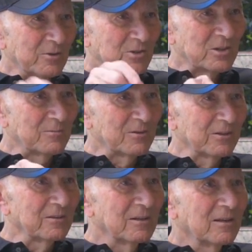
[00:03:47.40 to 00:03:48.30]
here, a stamp
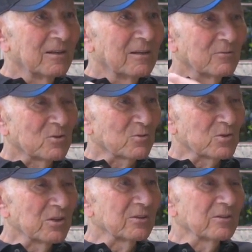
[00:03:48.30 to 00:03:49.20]
there, which
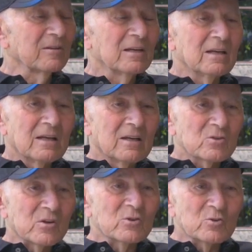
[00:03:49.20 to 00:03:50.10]
was in there.
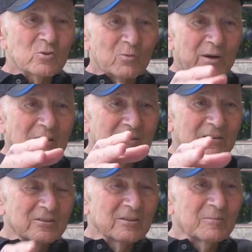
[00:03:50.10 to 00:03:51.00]
So I used to wait
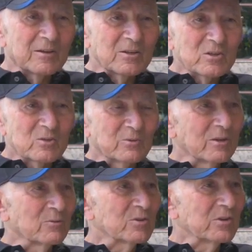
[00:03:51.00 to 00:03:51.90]
near the places where
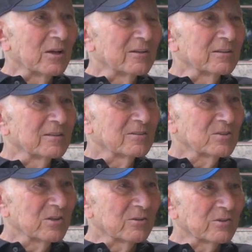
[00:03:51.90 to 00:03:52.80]
they would sell
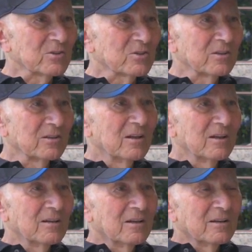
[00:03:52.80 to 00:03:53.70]
cigarettes.
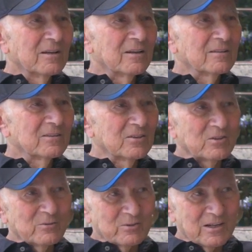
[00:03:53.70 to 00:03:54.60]
And
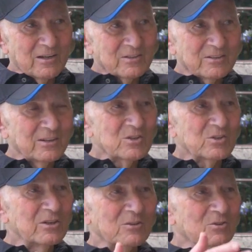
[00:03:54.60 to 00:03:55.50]
since I was a
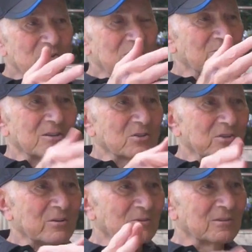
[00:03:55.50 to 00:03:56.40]
nice kid, gee
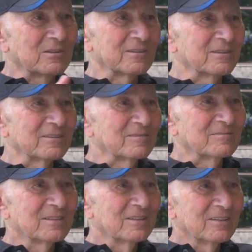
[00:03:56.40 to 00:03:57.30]
whiz, they would
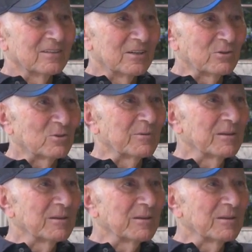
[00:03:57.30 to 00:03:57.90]
give it to